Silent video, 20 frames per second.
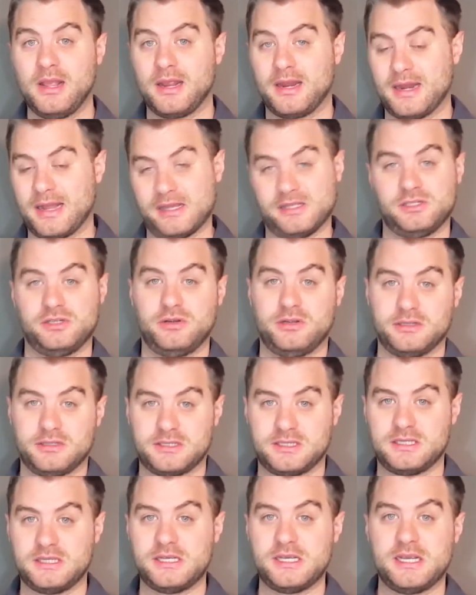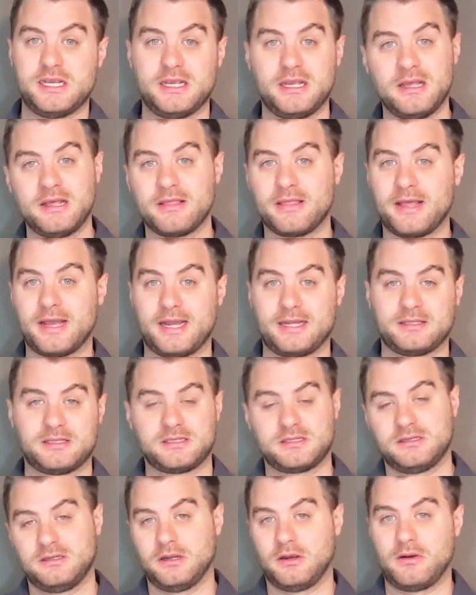And as you can see,
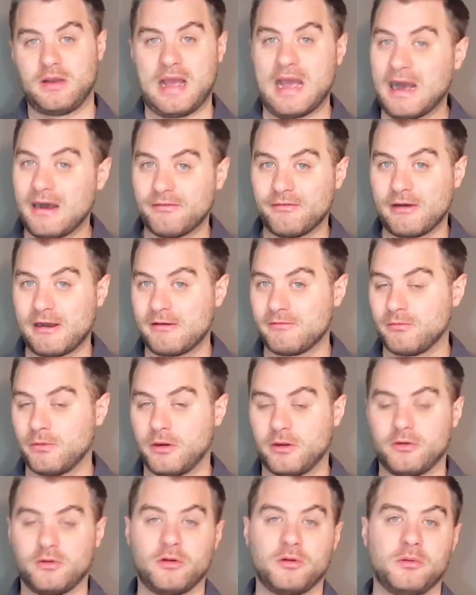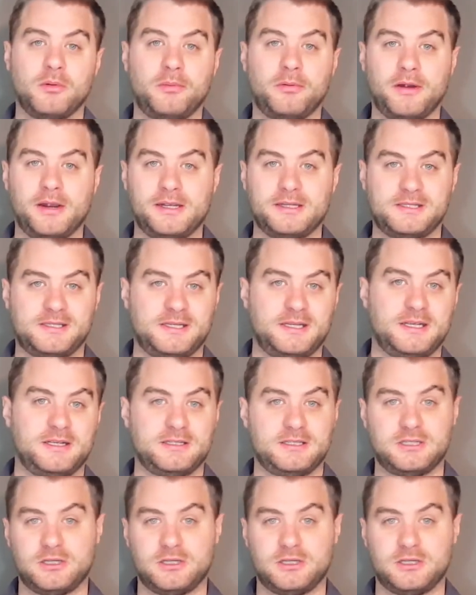that's half off what our normal price is.